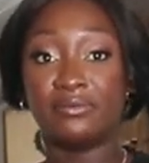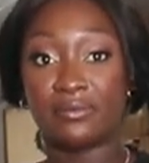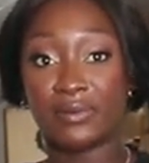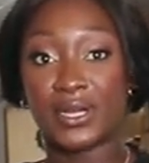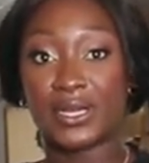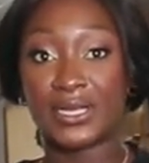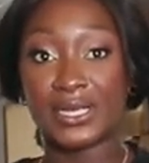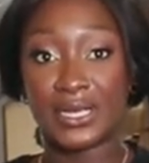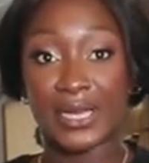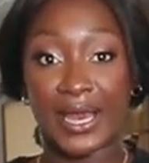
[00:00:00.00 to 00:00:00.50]

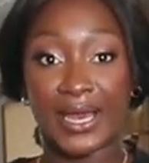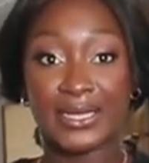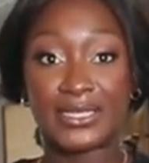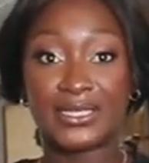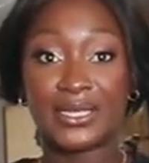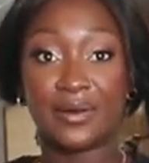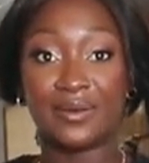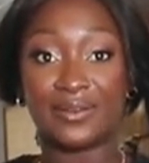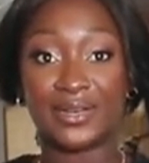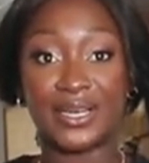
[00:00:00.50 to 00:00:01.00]
really
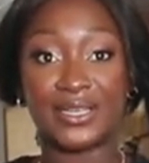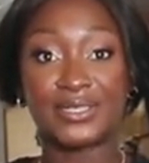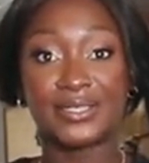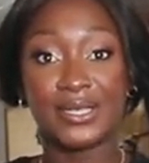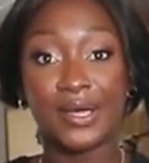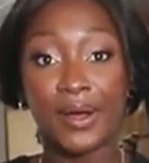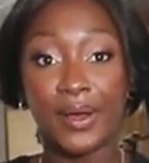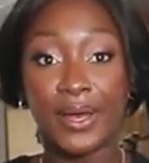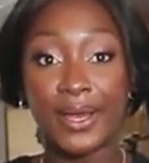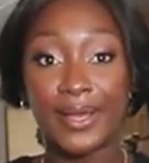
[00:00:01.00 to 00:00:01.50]
liked it when I
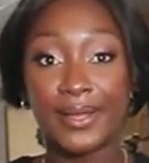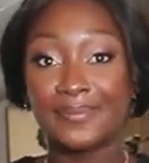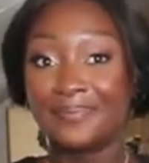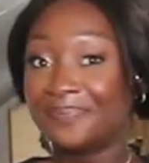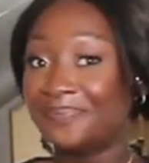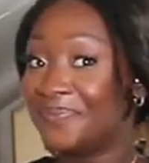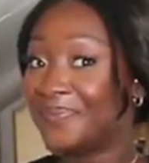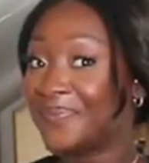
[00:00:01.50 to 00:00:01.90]
saw it.